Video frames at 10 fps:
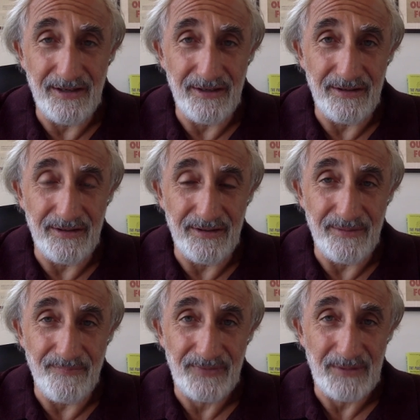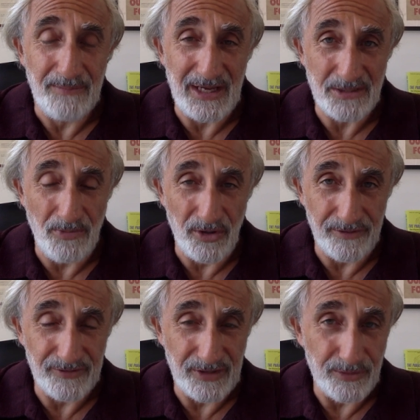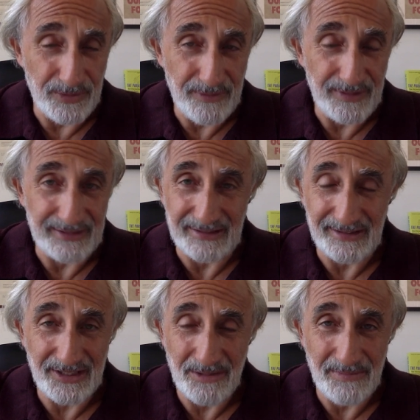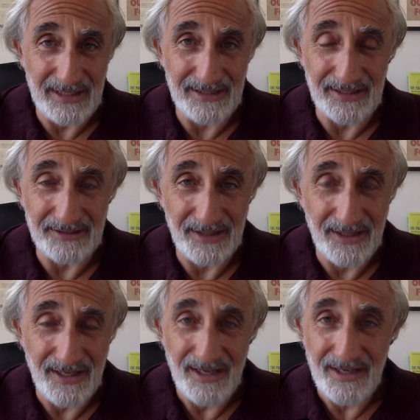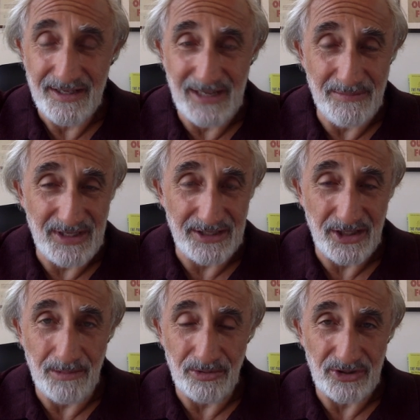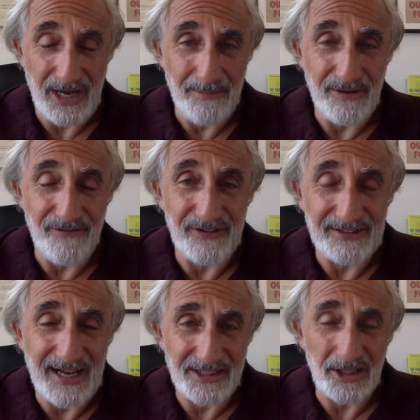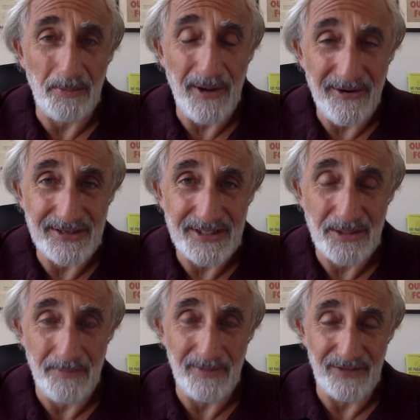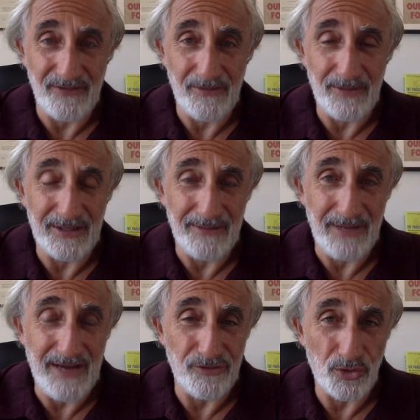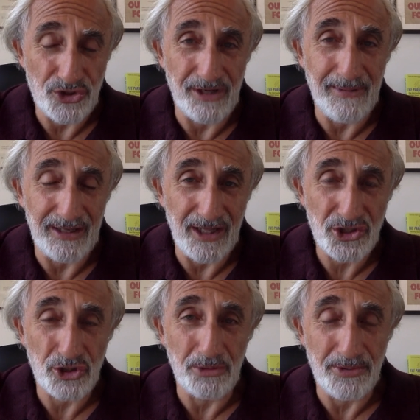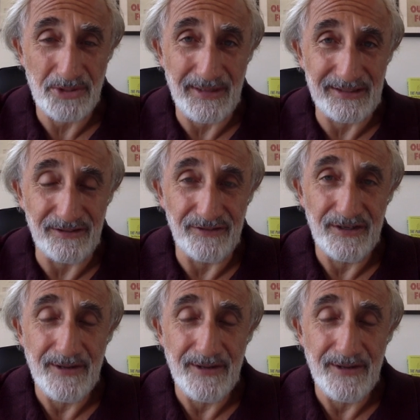uh, as part of their rearing. Now, that doesn't mean that same sex couples can be fantastic parents, but from an evolutionary biological perspective,